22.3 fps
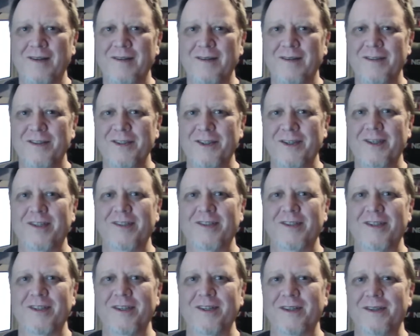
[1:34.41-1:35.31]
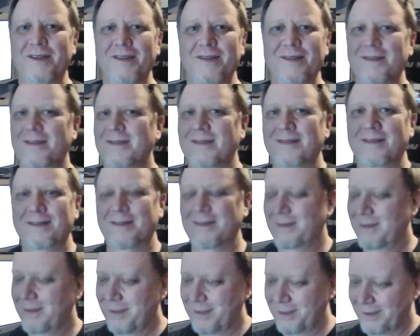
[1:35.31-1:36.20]
Seriously.
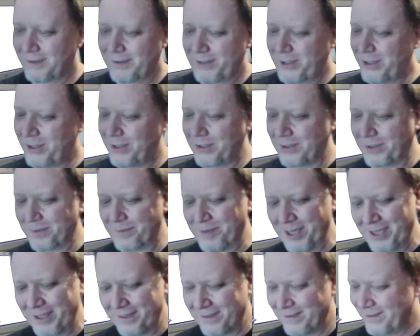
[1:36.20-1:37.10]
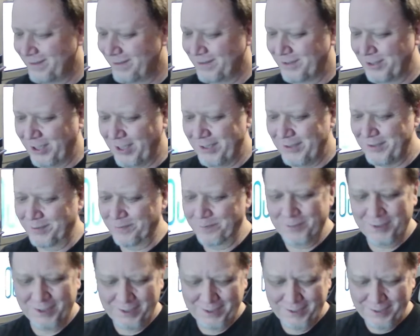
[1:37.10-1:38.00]
Killer, man. It's awesome.
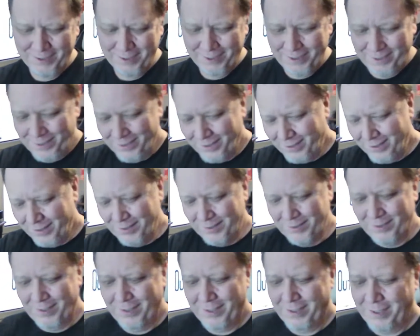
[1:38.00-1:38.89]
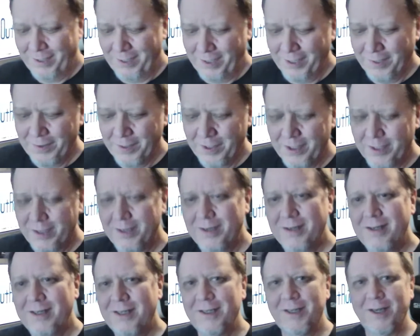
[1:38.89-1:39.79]
And
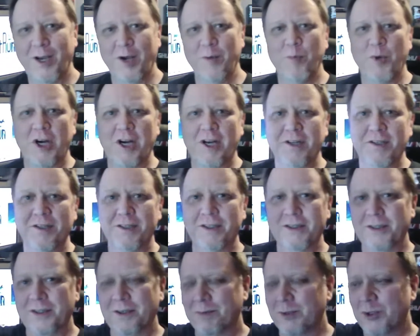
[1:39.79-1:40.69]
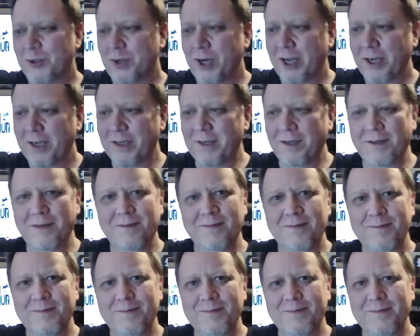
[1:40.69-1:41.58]
then I bought Double Dragon
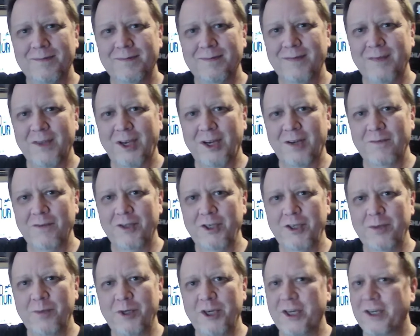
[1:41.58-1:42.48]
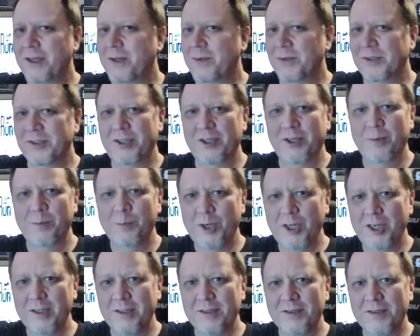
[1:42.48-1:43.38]
off of eBay, and it was $10.
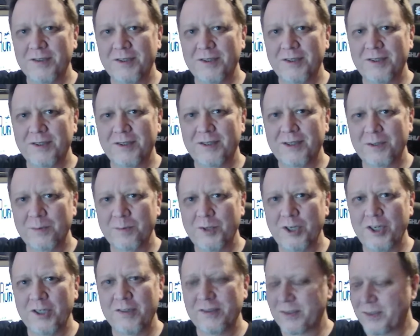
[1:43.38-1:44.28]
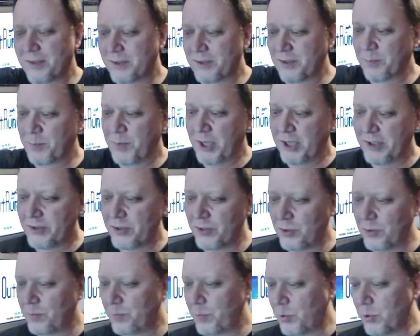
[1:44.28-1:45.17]
$10, and it's the best
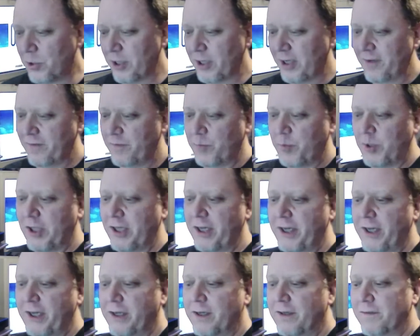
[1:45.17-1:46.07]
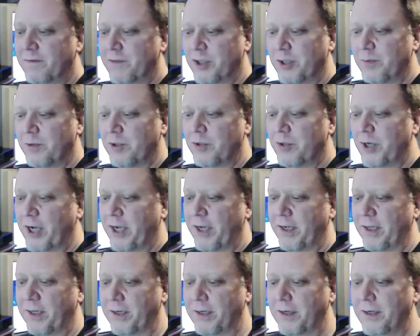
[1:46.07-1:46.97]
home port I've played of Double Dragon.